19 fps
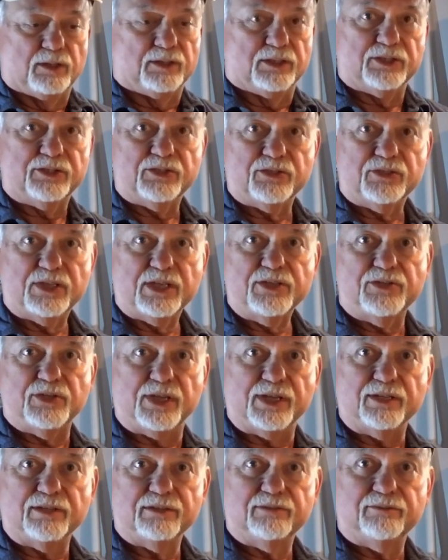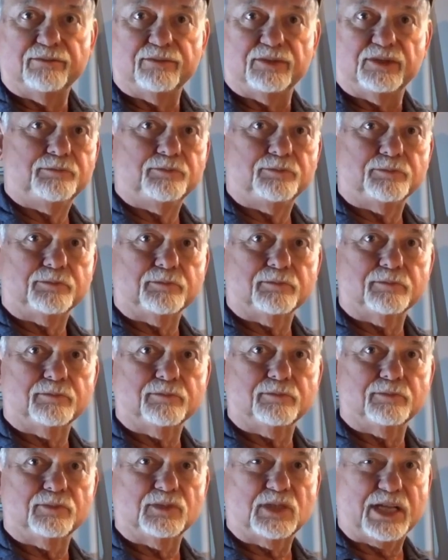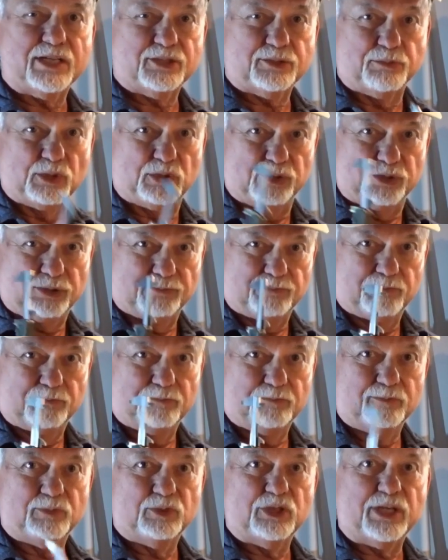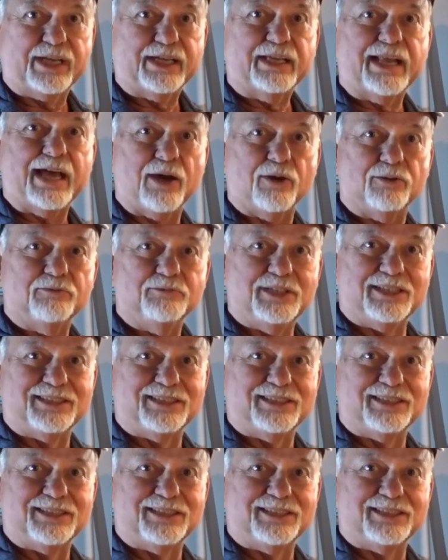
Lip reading: This is easy. Decimals. Check it out.